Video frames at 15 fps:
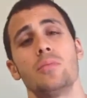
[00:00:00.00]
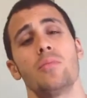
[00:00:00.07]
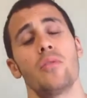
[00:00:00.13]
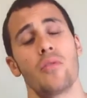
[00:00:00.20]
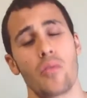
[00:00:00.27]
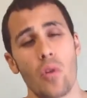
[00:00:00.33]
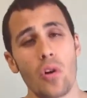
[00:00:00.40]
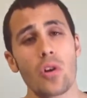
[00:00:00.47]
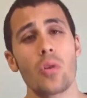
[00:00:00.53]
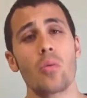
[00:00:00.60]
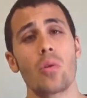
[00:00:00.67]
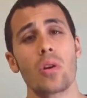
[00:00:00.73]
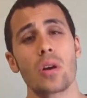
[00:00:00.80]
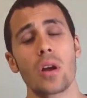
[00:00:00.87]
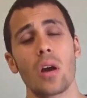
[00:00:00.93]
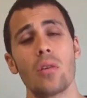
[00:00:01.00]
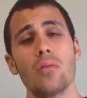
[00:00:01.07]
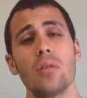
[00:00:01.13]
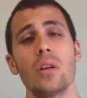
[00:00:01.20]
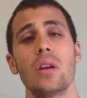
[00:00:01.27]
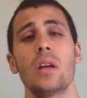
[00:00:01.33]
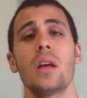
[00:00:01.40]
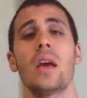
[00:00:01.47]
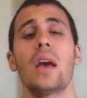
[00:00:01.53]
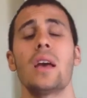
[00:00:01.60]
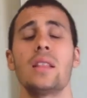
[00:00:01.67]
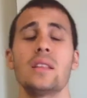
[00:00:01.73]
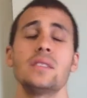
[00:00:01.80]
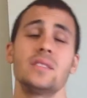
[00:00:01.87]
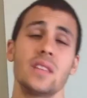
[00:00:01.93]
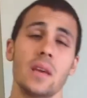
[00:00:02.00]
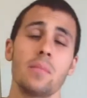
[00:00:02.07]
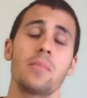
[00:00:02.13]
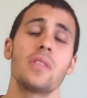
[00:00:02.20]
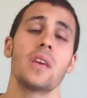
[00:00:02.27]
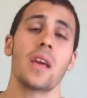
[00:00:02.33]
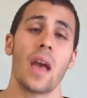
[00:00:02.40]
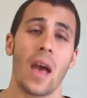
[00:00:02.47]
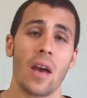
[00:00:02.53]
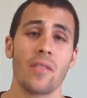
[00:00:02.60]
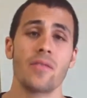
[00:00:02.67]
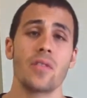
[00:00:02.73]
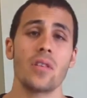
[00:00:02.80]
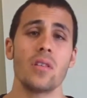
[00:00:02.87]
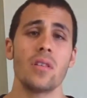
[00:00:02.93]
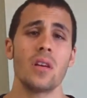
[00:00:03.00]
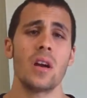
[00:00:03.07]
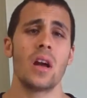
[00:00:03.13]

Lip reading: before your workout, and the same thing after.